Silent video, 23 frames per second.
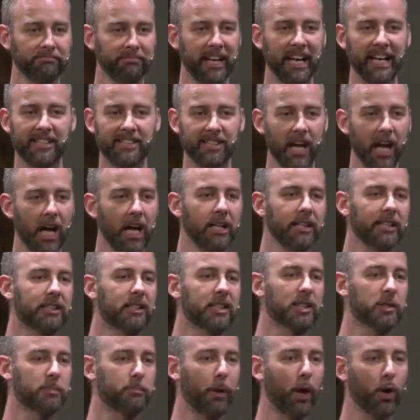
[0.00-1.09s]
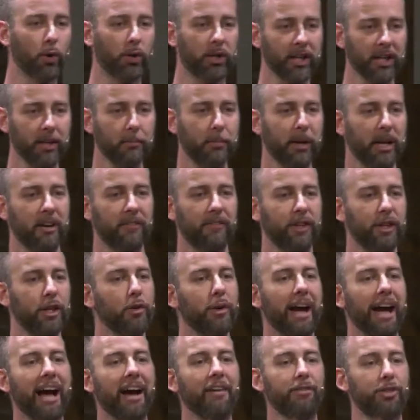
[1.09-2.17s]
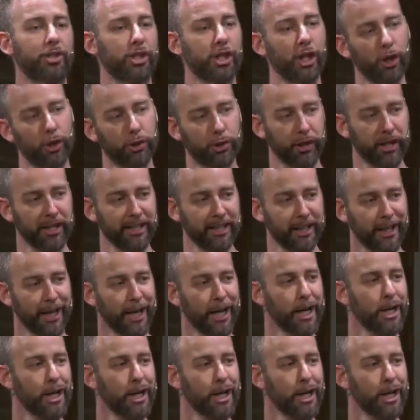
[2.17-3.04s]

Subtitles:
It's unspoken, but if you have children,